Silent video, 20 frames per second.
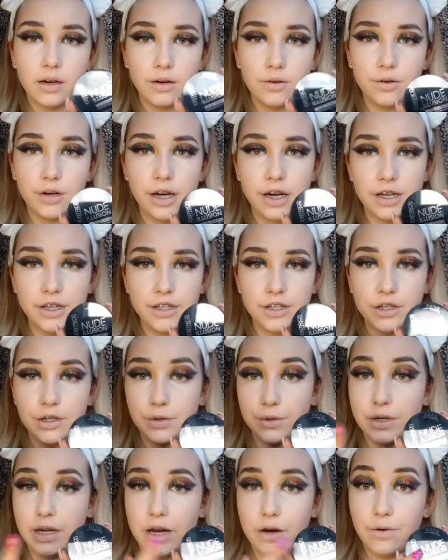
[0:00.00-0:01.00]
Okay,
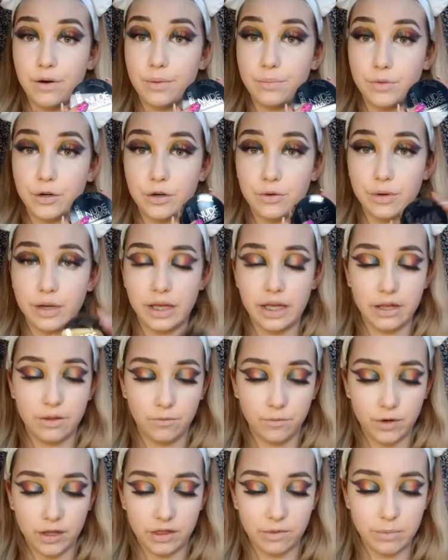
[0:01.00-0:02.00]
so now I'm going
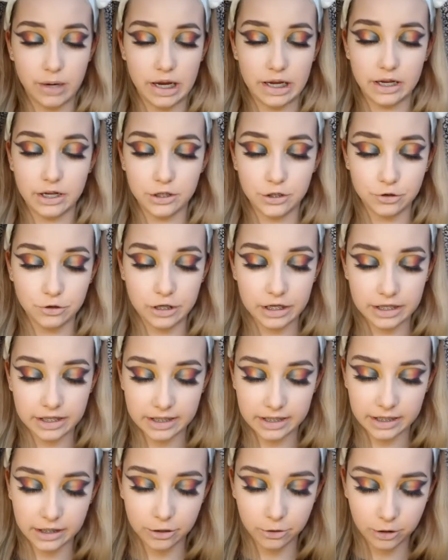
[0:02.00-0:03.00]
in with my
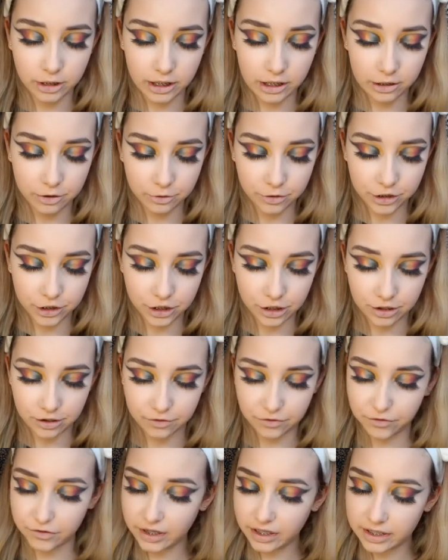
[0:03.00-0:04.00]
Catrice Nude
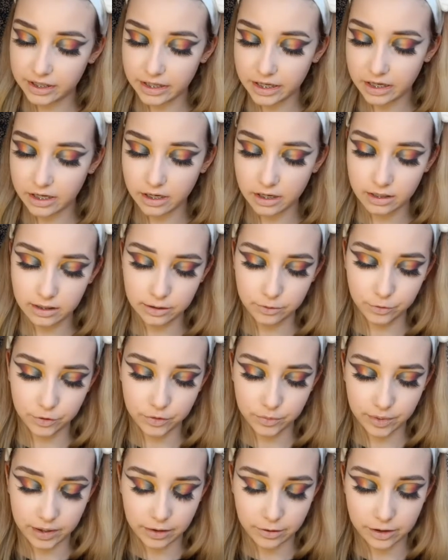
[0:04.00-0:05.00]
Illusion Fixing
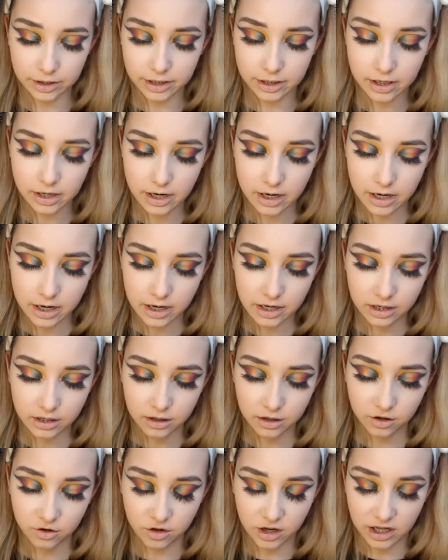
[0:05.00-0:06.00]
Loose Powder
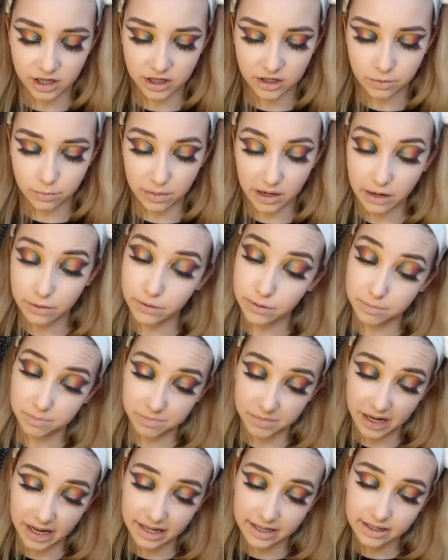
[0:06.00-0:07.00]

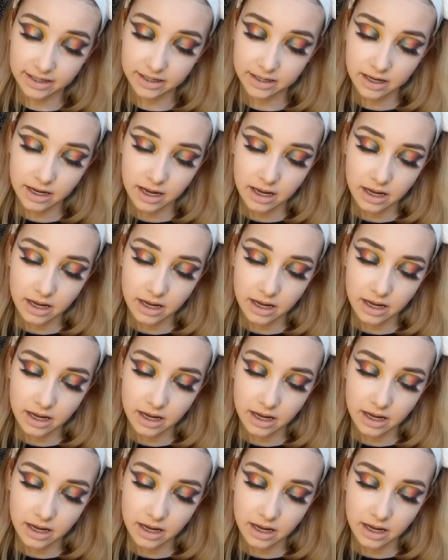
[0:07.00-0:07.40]
Transparent Matte.